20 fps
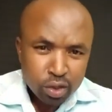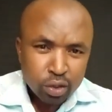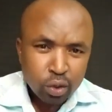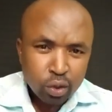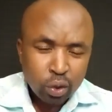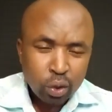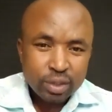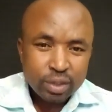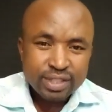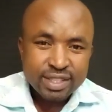
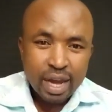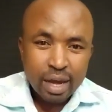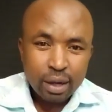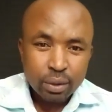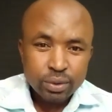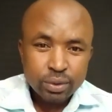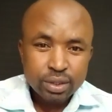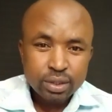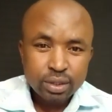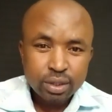closed
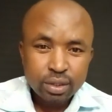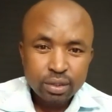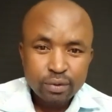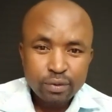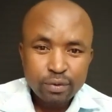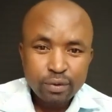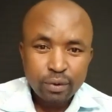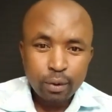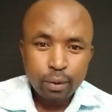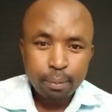out
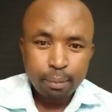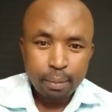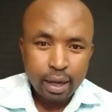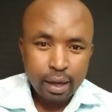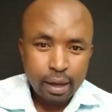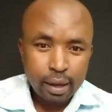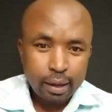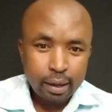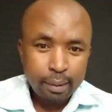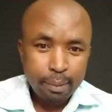from
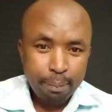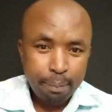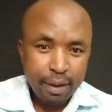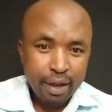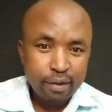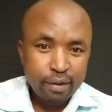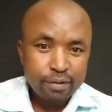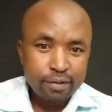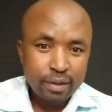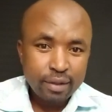
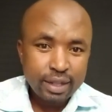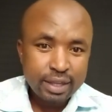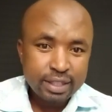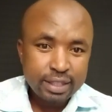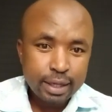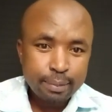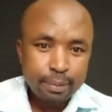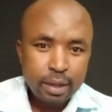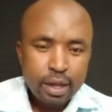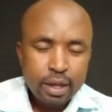paying for the
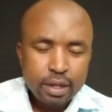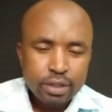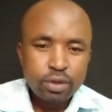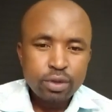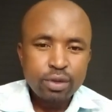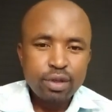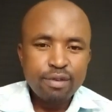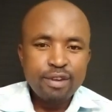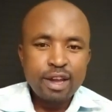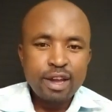same.
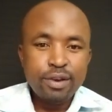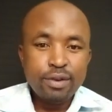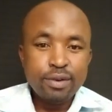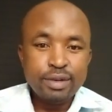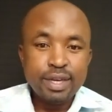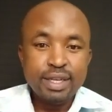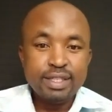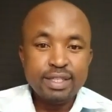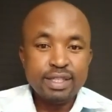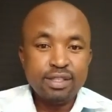So the value
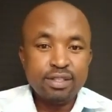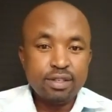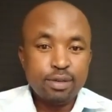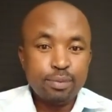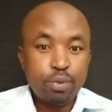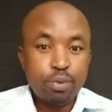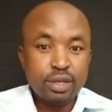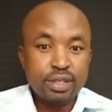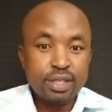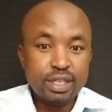date is
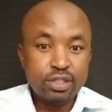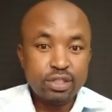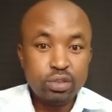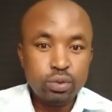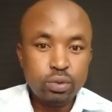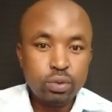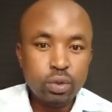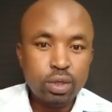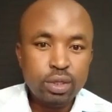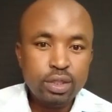important
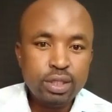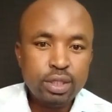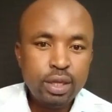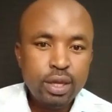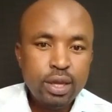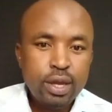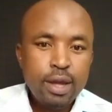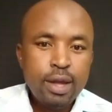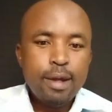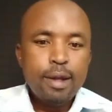to note.
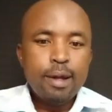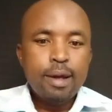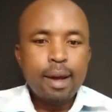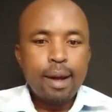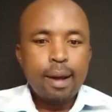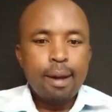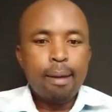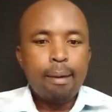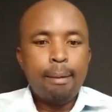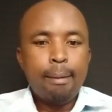
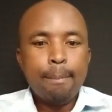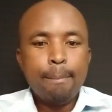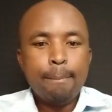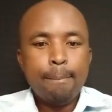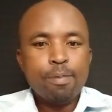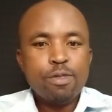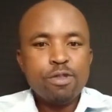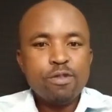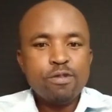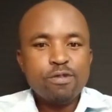
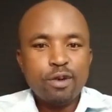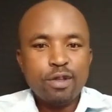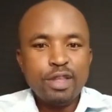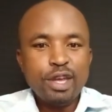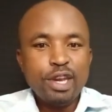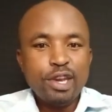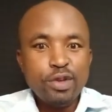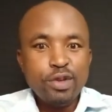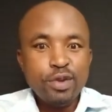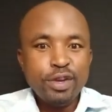For
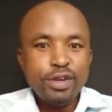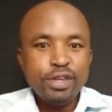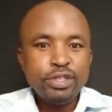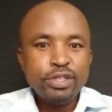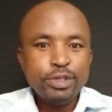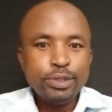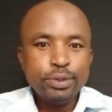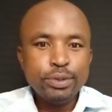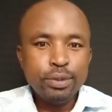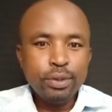the new
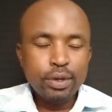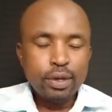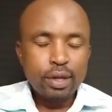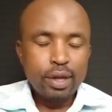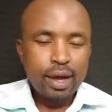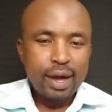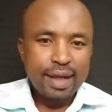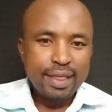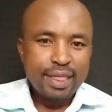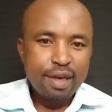issue,
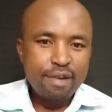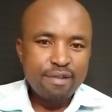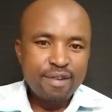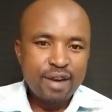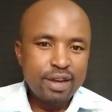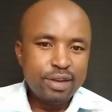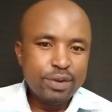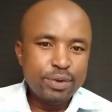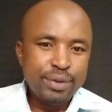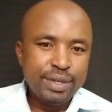the
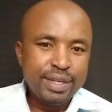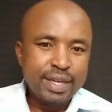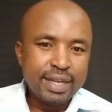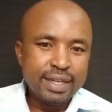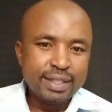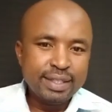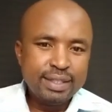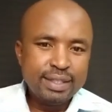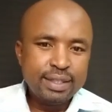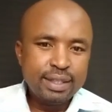value
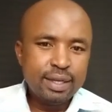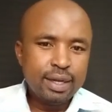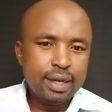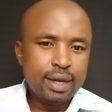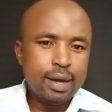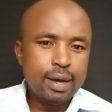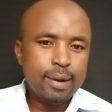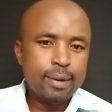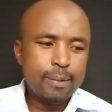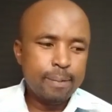date
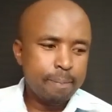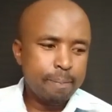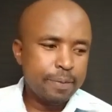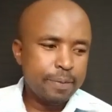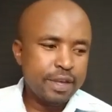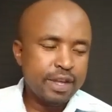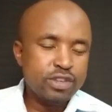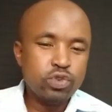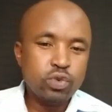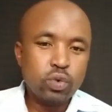
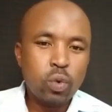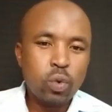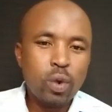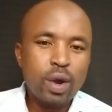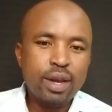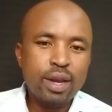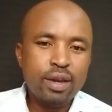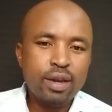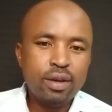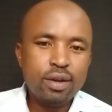is
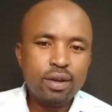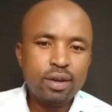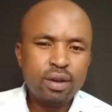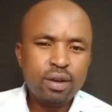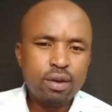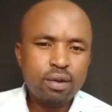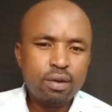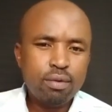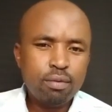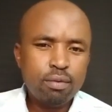when
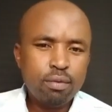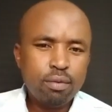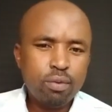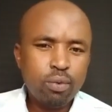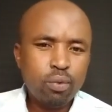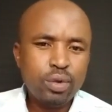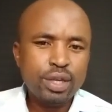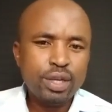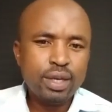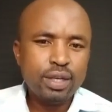
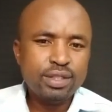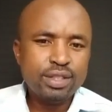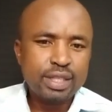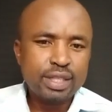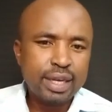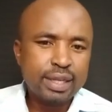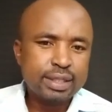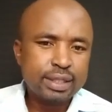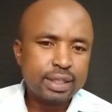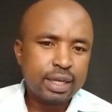we
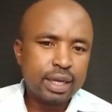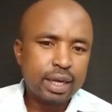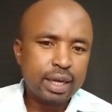start